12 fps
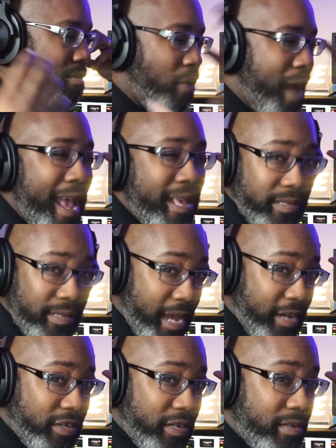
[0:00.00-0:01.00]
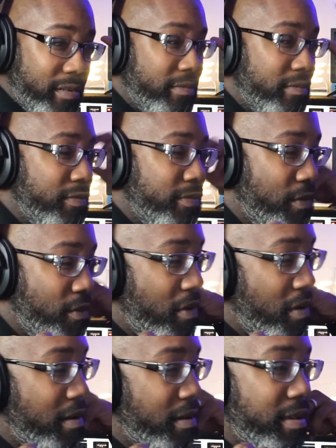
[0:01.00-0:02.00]
brass section
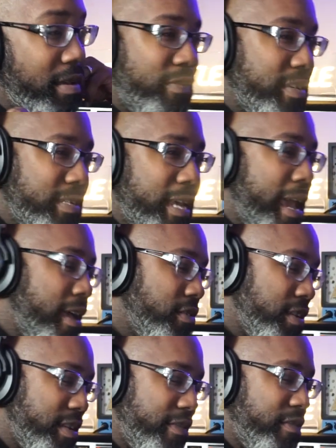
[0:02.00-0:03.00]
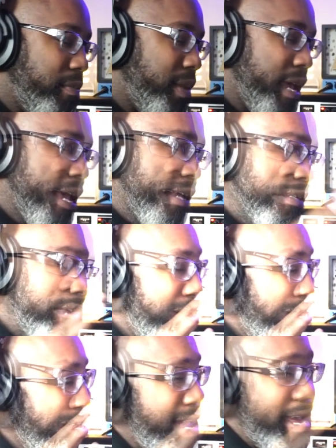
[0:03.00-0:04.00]
for different sounds and different plays.
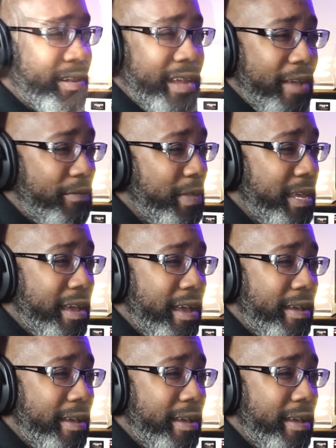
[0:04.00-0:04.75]
But yeah, definitely